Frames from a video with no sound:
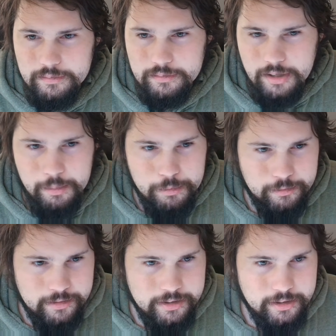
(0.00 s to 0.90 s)
I'm
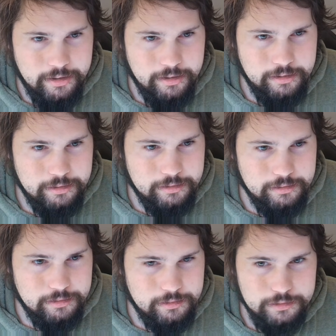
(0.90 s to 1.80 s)
over here
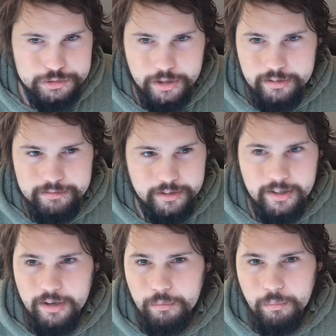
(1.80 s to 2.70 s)
trying to figure
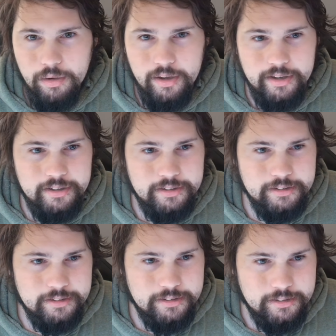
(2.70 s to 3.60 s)
out why
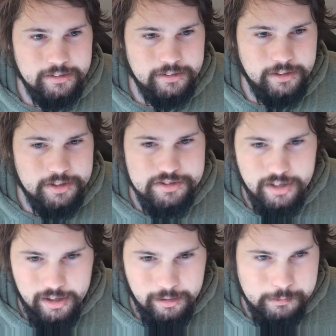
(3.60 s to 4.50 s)
it's
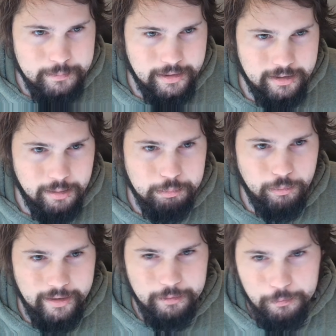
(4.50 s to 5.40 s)
not coming back up,
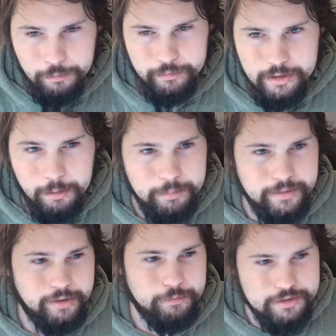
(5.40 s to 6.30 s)
why it won't reopen.
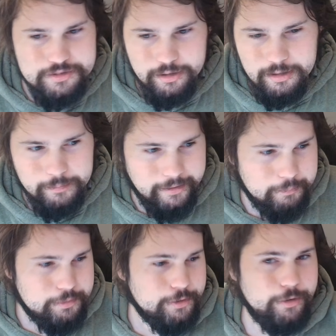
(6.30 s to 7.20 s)
I restarted my
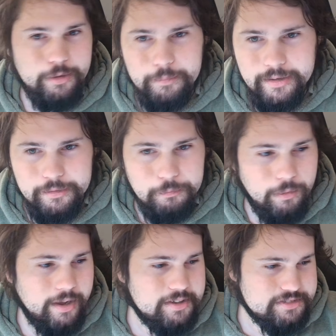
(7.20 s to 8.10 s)
computer. I'm like,
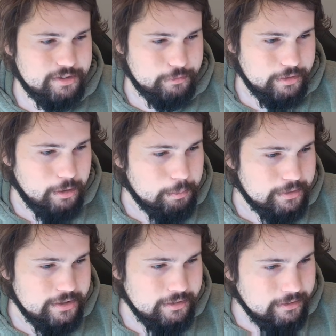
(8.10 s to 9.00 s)
why isn't it
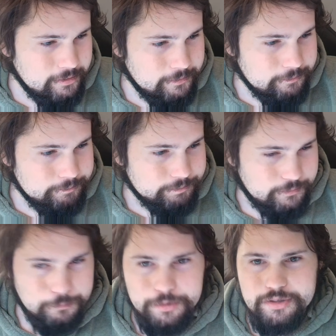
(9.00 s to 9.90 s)
reopening?
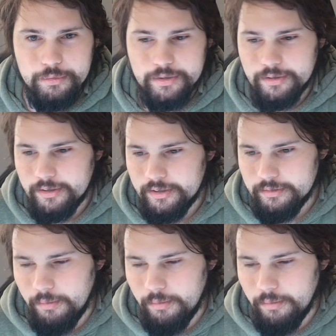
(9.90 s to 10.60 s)
What's going on?